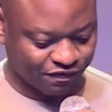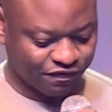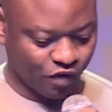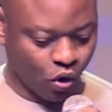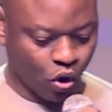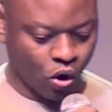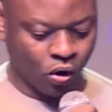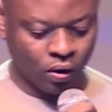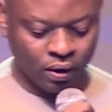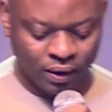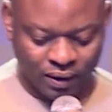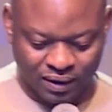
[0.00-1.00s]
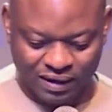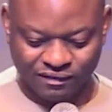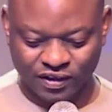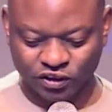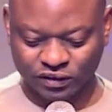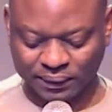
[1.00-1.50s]
4,
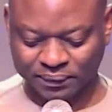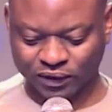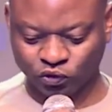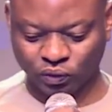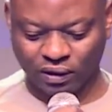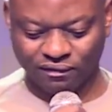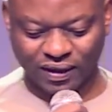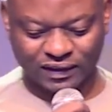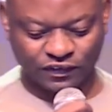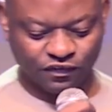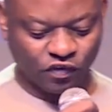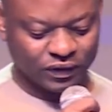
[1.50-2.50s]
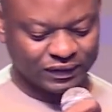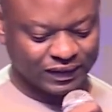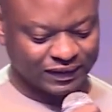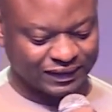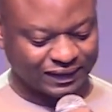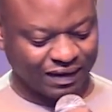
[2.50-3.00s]
Revelation chapter 2 and verse 4
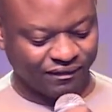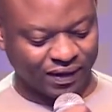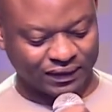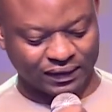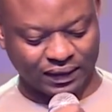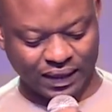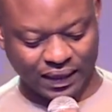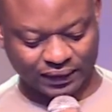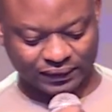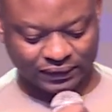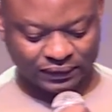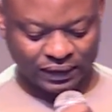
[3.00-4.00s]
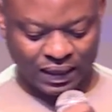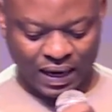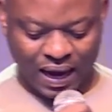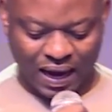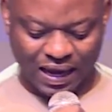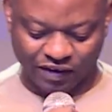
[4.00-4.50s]
says, "Nevertheless,
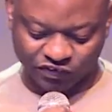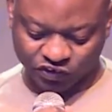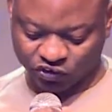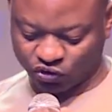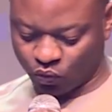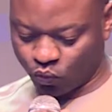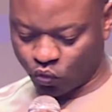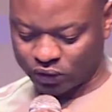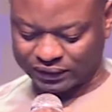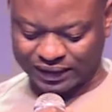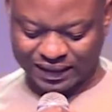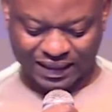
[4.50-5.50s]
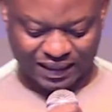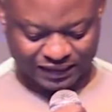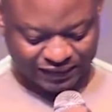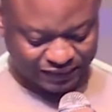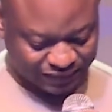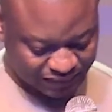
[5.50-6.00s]
I have somewhat
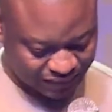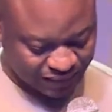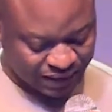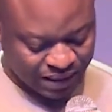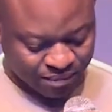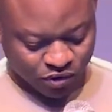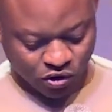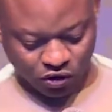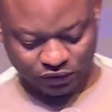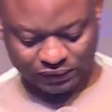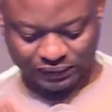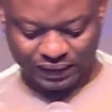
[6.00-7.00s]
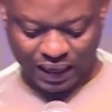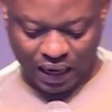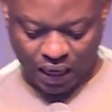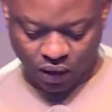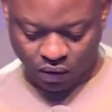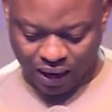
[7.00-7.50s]
against thee, because
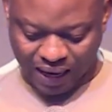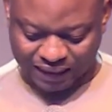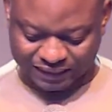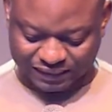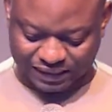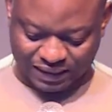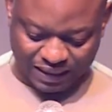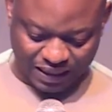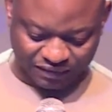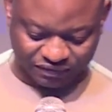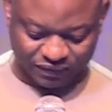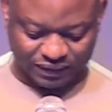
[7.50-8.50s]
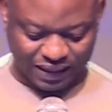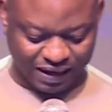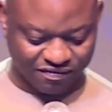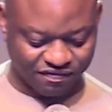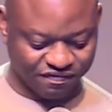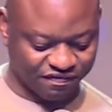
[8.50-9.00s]
thou hast left thy
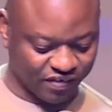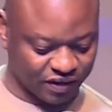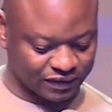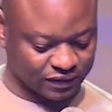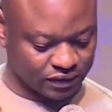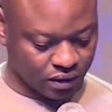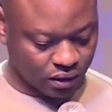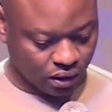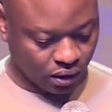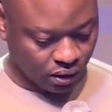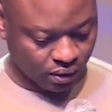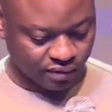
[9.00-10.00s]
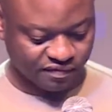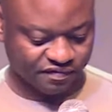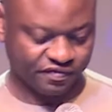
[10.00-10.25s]
first love.